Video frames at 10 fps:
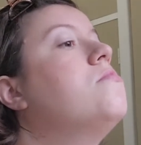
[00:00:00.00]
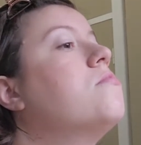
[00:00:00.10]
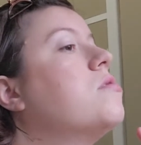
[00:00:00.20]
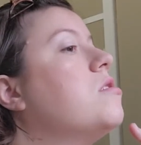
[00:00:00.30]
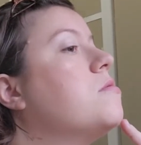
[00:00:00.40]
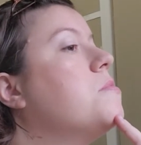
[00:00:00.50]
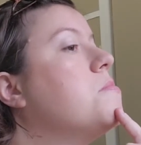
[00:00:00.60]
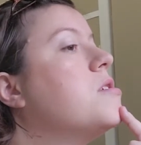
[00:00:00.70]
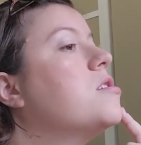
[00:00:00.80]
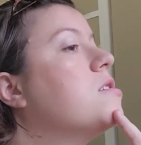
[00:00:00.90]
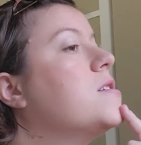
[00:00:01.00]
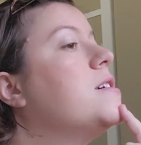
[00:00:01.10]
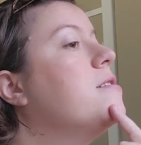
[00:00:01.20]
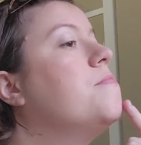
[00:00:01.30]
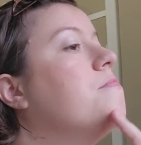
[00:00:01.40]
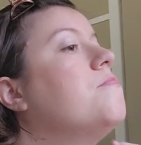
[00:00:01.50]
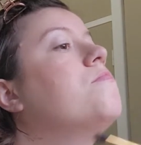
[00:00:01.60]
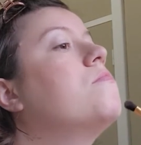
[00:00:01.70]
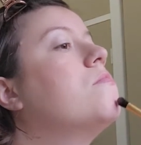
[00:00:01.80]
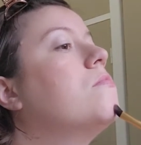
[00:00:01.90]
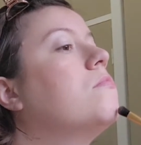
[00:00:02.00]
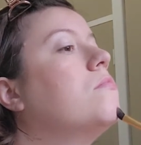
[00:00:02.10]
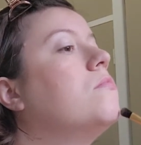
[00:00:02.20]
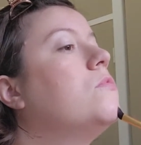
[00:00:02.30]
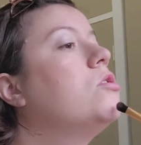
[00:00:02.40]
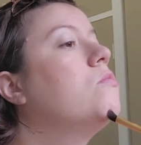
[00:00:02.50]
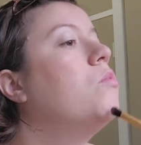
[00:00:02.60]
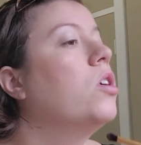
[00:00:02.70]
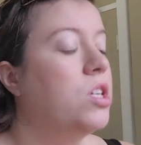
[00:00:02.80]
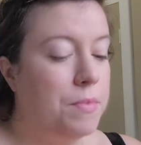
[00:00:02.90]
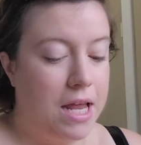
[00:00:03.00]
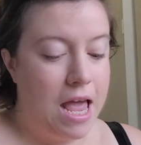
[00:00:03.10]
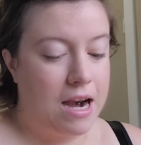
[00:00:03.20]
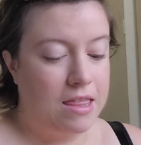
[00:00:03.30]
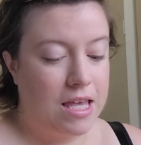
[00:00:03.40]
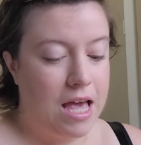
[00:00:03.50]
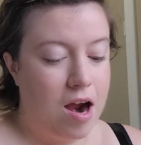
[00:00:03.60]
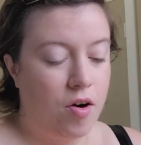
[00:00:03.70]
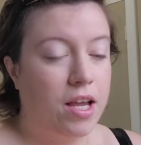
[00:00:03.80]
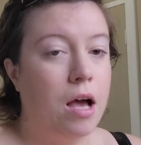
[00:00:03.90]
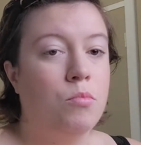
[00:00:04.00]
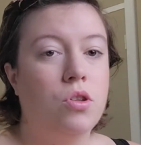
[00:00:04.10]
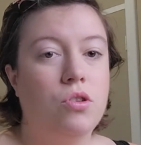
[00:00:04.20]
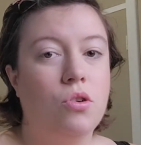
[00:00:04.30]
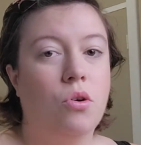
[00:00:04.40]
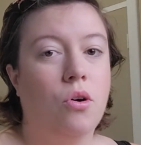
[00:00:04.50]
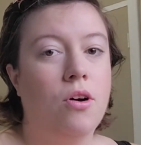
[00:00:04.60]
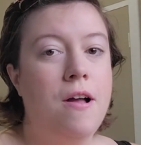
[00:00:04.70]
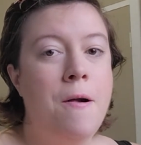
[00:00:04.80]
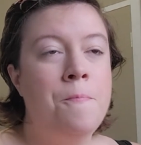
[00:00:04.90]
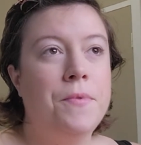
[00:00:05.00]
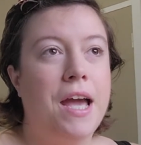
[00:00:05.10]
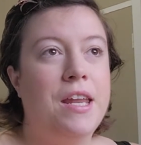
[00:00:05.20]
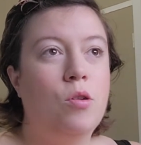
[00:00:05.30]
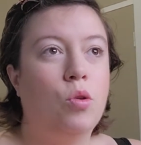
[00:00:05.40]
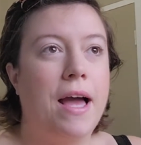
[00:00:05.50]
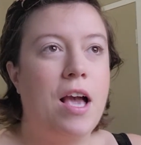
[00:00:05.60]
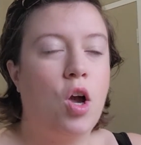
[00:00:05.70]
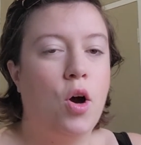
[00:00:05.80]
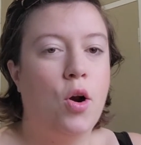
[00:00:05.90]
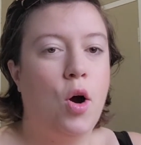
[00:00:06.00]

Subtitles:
Oh, that's a bit much. She'll watch him get out of the car and come to the door, and he'll like go